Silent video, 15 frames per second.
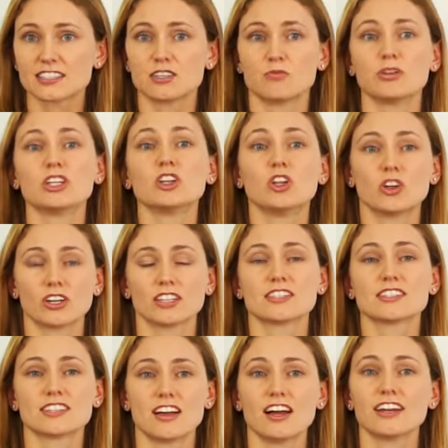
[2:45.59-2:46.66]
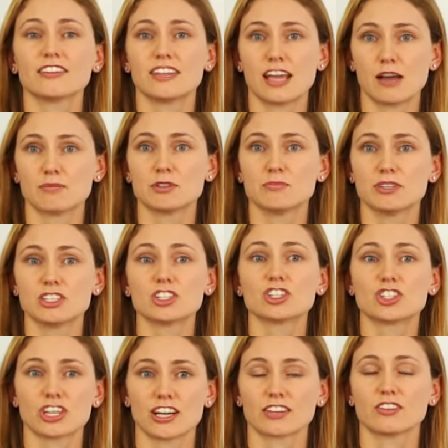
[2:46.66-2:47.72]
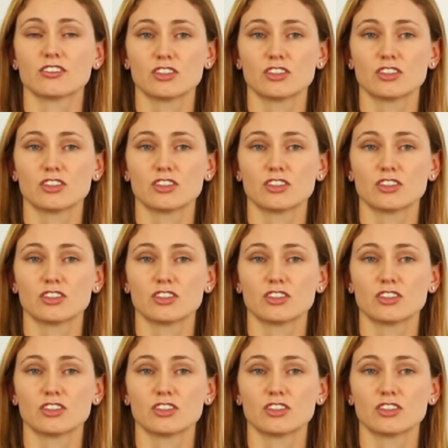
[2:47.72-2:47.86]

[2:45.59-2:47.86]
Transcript: and we look inside the abdomen to check that